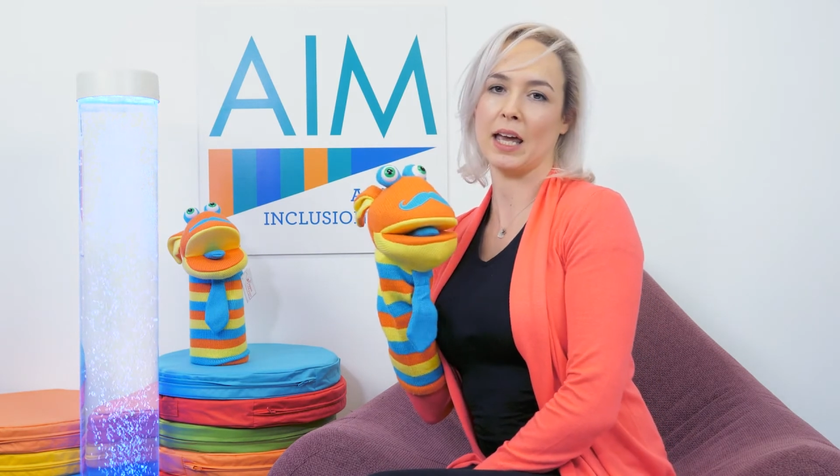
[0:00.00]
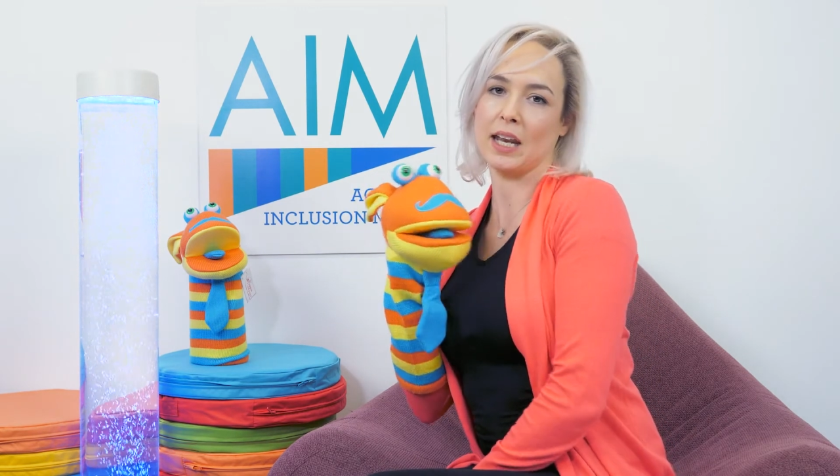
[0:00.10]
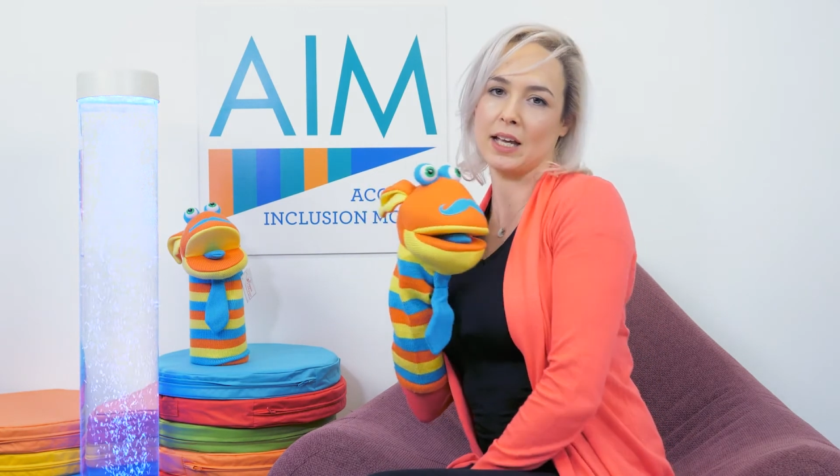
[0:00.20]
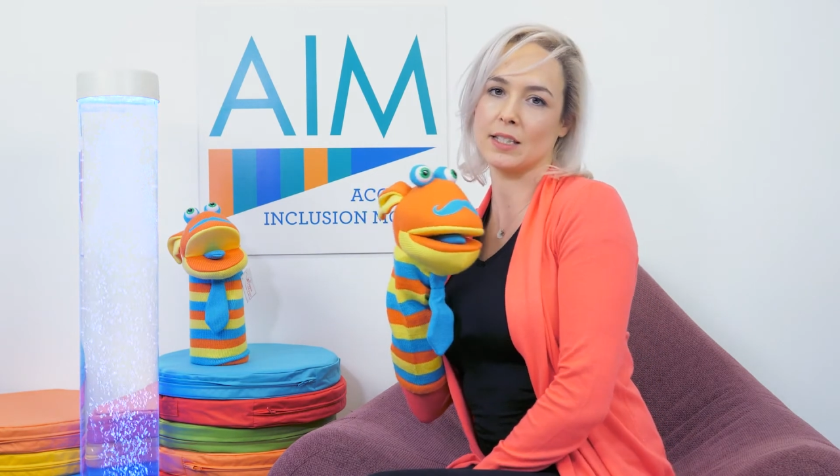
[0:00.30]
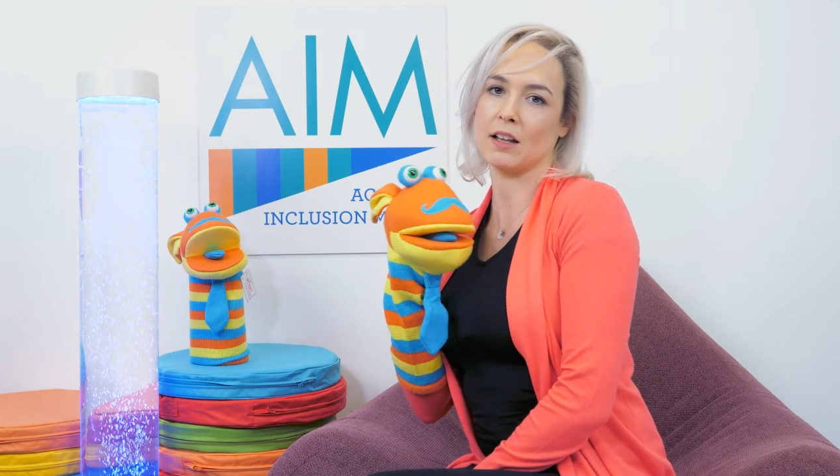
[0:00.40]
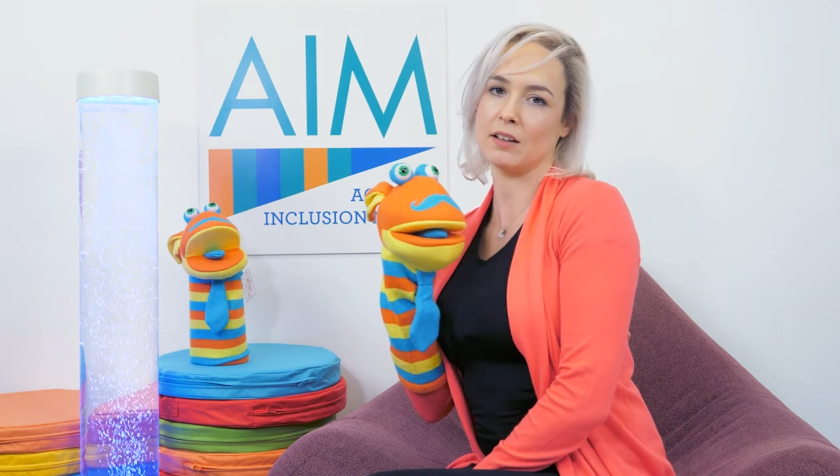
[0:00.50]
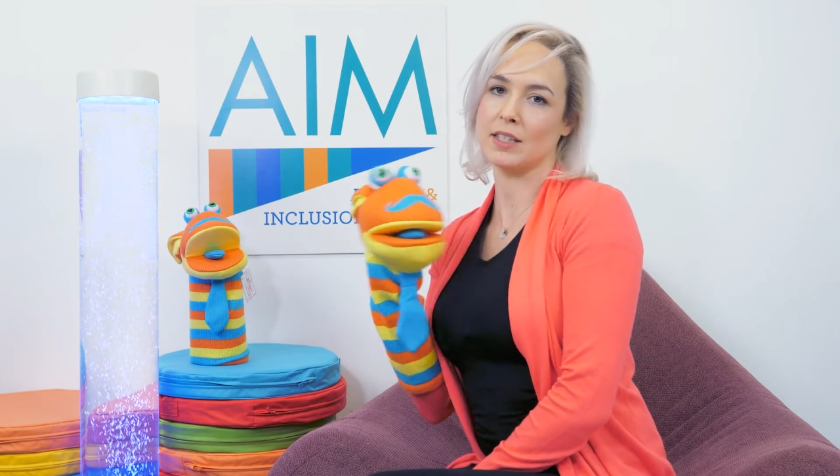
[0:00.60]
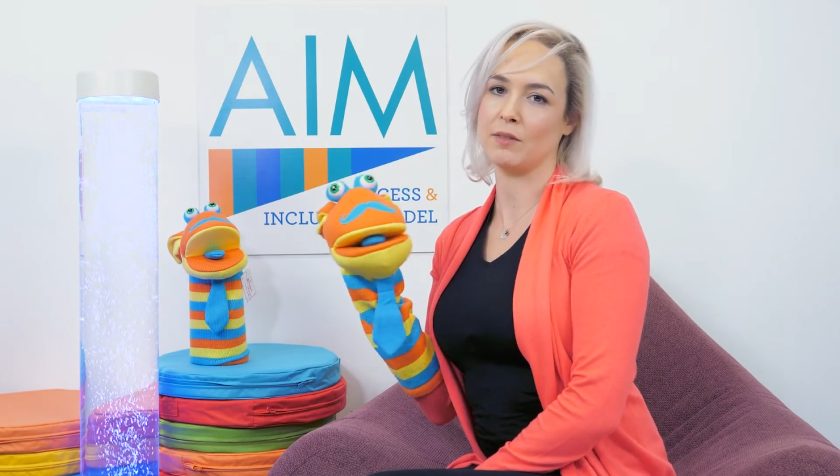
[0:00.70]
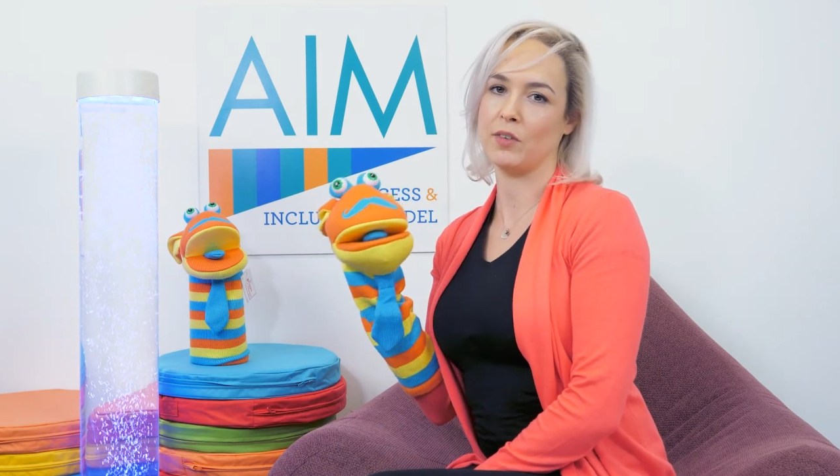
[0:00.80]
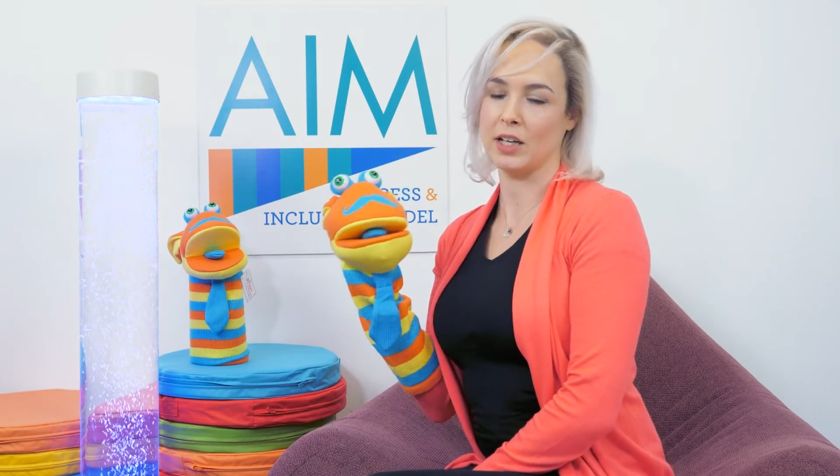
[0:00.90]
and ask lots
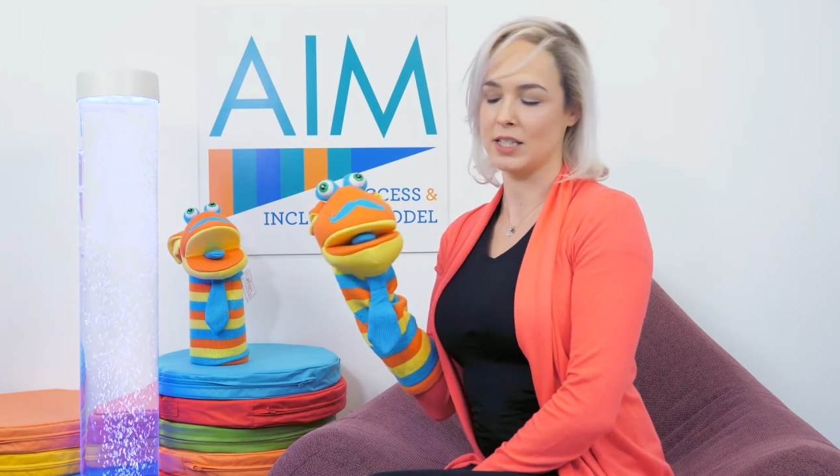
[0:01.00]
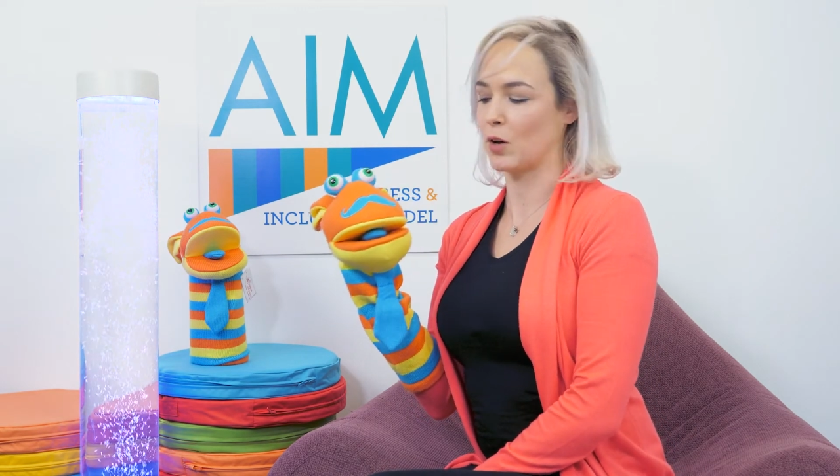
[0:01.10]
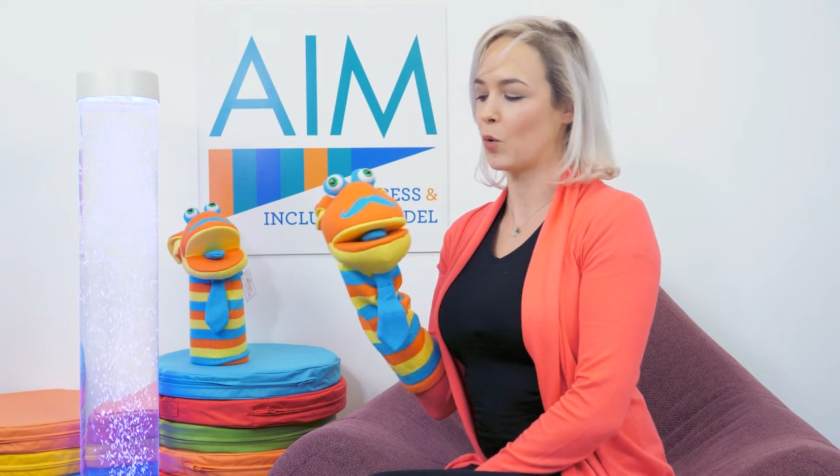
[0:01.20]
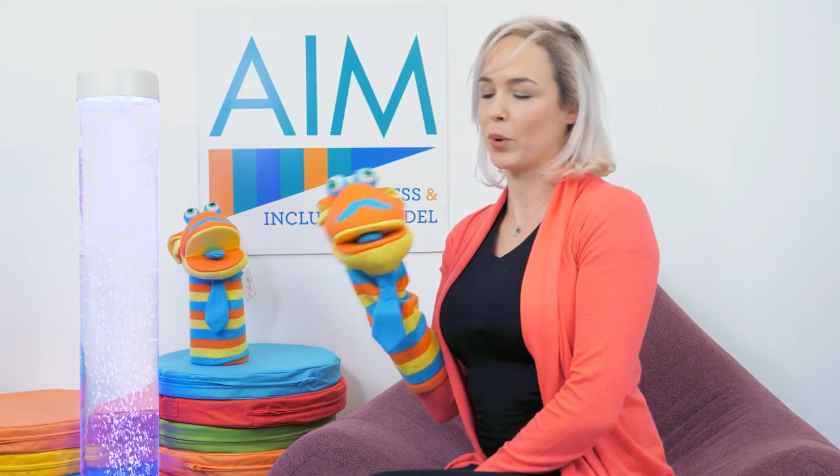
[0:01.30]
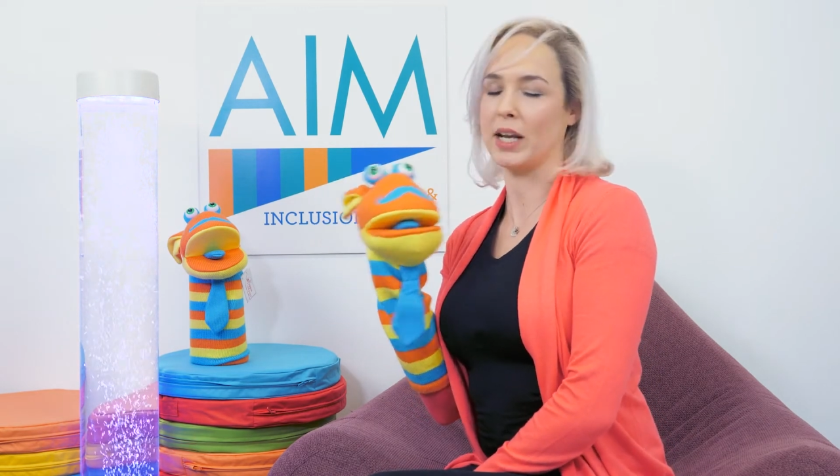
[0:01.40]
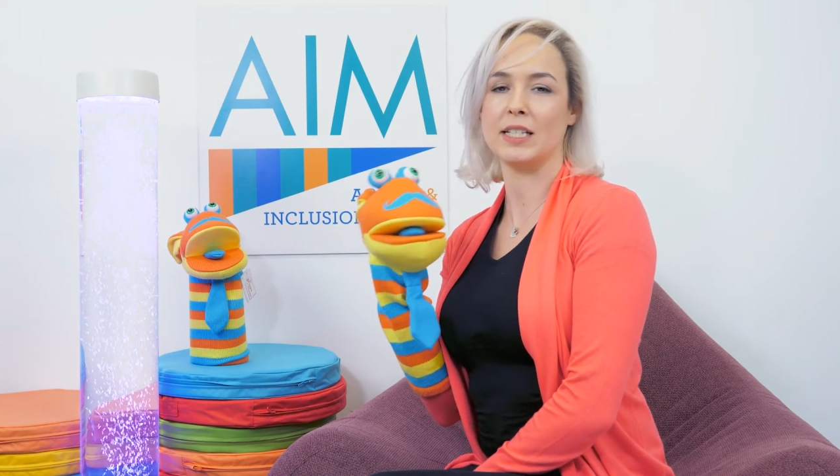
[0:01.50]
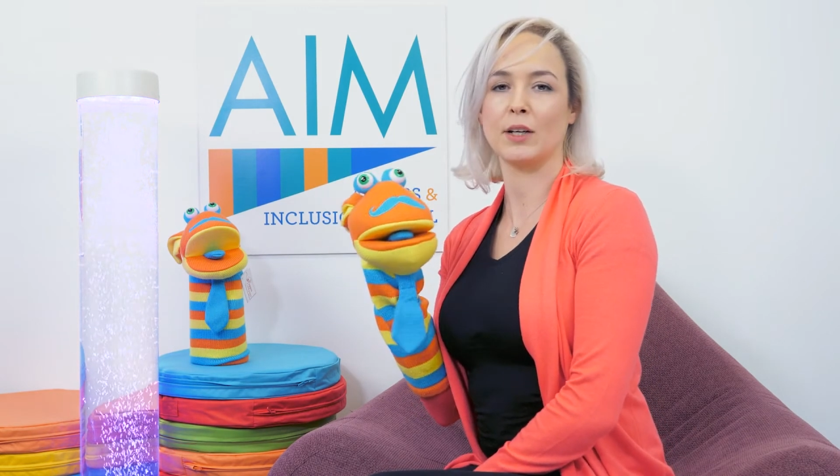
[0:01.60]
of nice open-ended